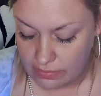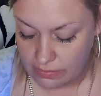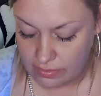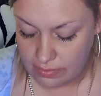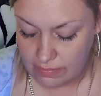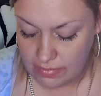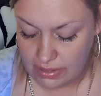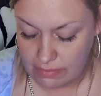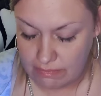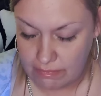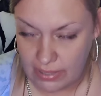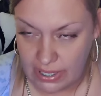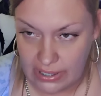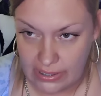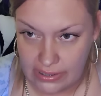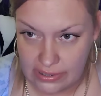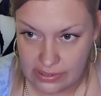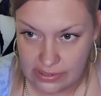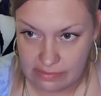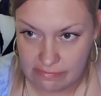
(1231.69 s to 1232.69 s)
remain
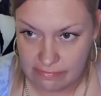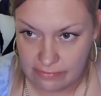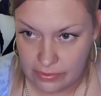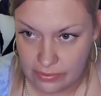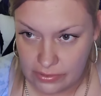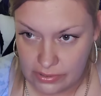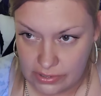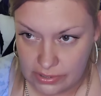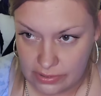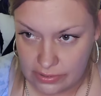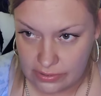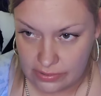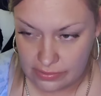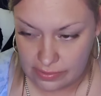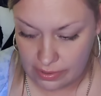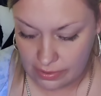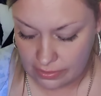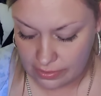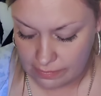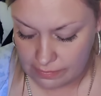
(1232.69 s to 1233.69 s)
balanced and focus on
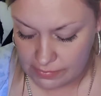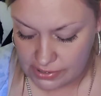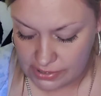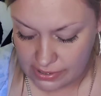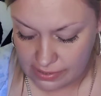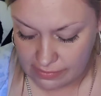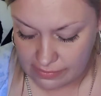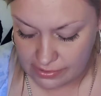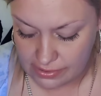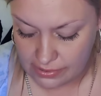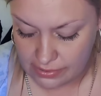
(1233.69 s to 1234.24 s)
their on themselves,